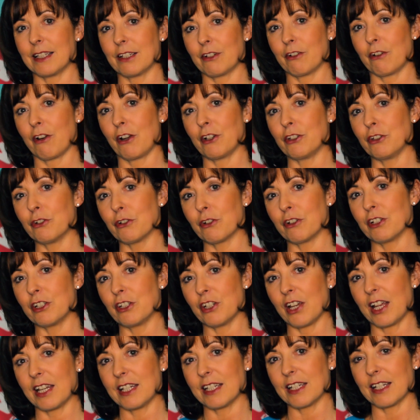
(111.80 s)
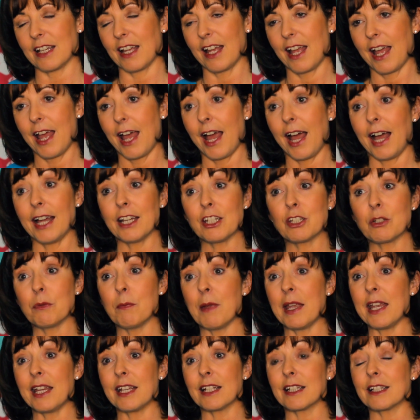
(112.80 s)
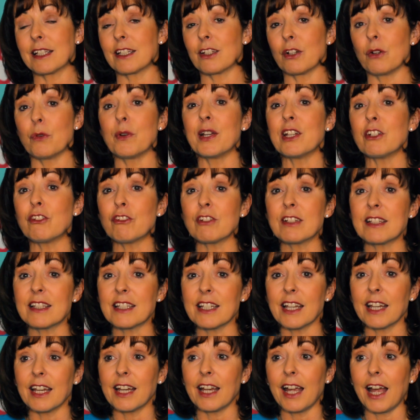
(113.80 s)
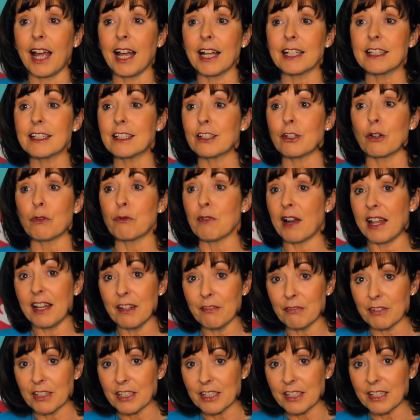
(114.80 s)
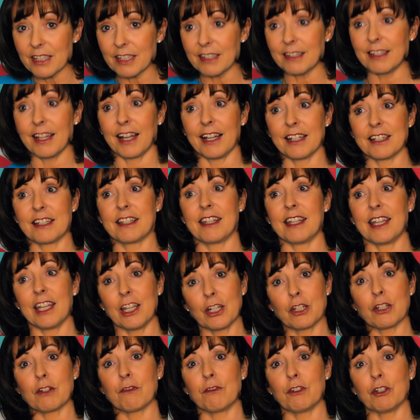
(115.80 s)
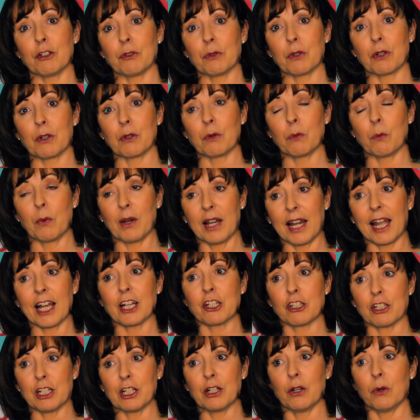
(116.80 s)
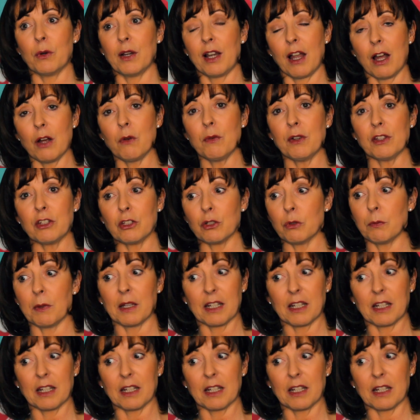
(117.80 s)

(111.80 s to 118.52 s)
that are on your agenda, and to make it so interesting and so relevant that the interviewer will actually go along with you,